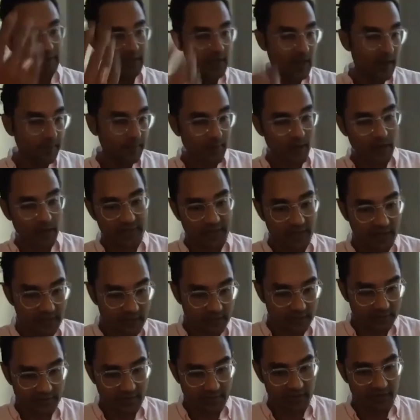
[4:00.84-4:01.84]
up on their
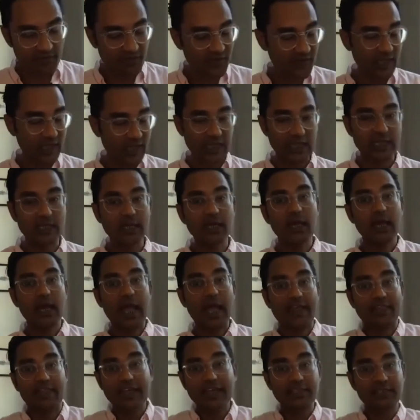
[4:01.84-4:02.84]
feed,
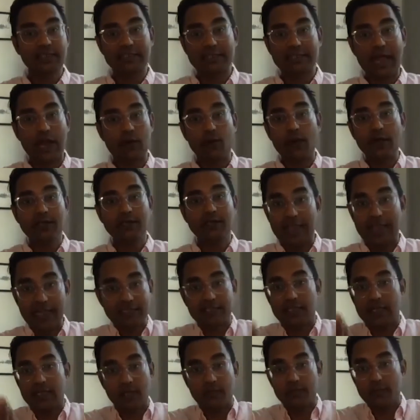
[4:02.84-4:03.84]
and that's a
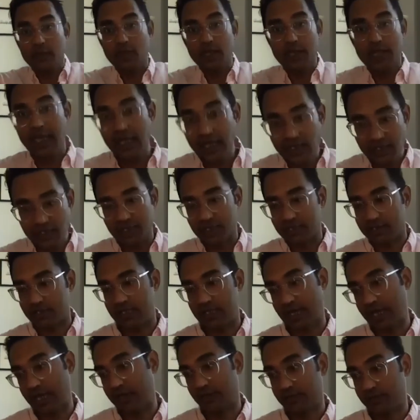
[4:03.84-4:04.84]
communication
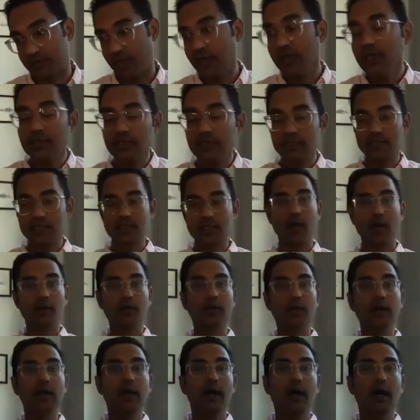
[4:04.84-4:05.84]
channel, right? So
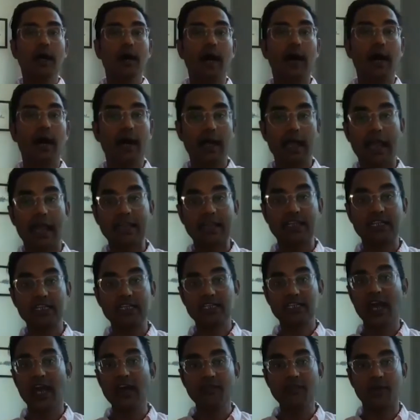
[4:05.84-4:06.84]
and
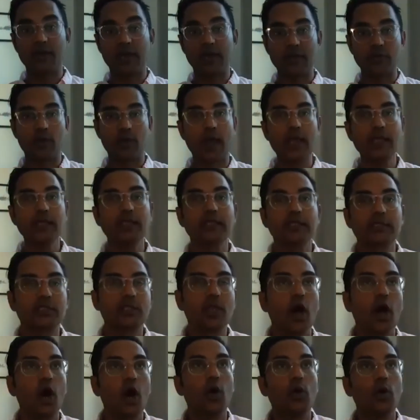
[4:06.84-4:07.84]
discovery, right?
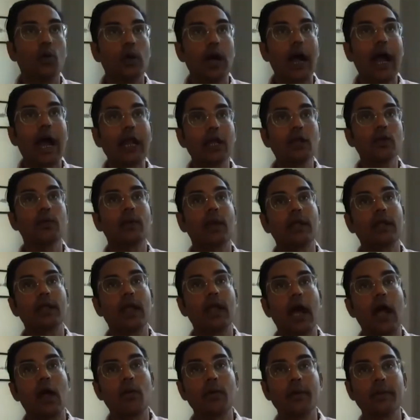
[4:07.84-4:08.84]
So how
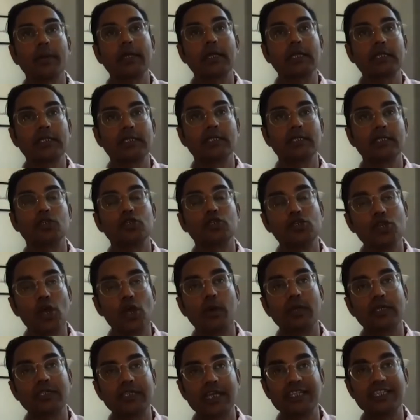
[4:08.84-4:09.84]
are we going to show a
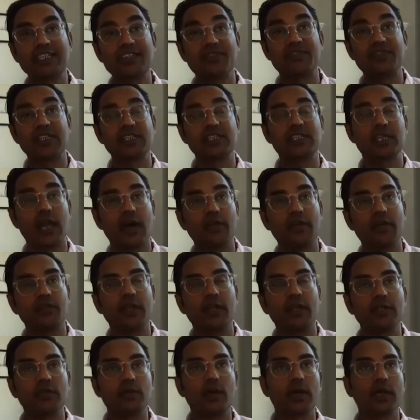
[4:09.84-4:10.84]
sense of discovery
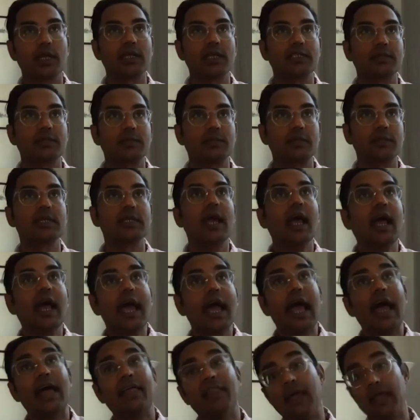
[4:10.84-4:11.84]
to our customers?
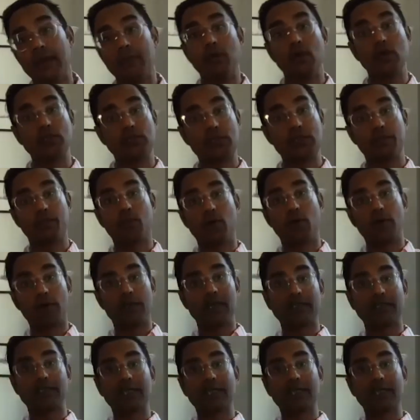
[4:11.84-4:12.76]
And then most important is